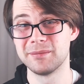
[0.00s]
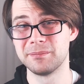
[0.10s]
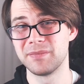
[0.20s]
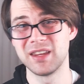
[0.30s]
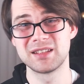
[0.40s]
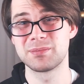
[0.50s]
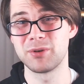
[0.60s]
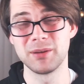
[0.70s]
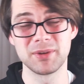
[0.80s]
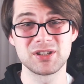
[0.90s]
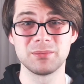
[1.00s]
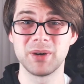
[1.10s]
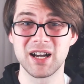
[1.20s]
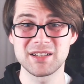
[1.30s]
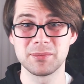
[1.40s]
It's pretty much
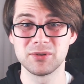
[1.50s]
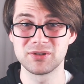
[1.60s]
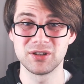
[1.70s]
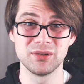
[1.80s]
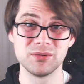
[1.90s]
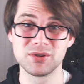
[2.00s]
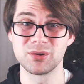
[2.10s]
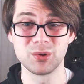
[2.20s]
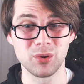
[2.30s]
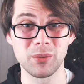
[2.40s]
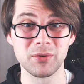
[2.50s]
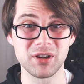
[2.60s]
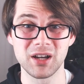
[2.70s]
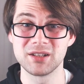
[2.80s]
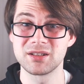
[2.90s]
impossible to use your normal
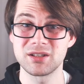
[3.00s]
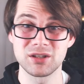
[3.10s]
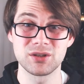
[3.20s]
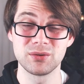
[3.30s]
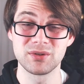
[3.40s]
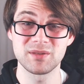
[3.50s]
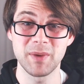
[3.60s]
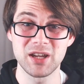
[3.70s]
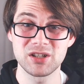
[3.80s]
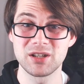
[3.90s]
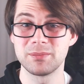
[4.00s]
guns to shoot a spaceship.